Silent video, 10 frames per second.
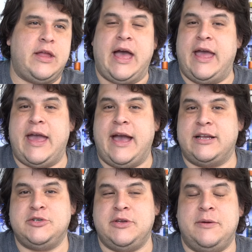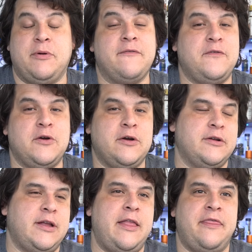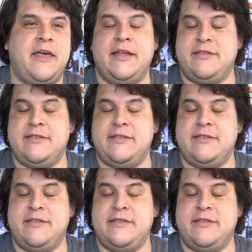I actually preferred the